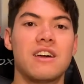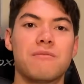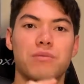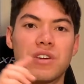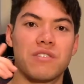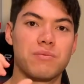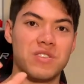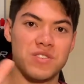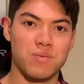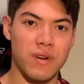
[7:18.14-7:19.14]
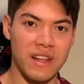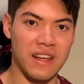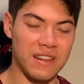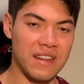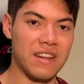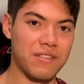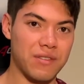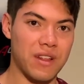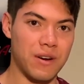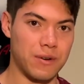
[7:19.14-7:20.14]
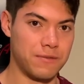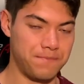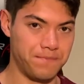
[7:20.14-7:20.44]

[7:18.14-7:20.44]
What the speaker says: but you have to be sweating at the end for that one,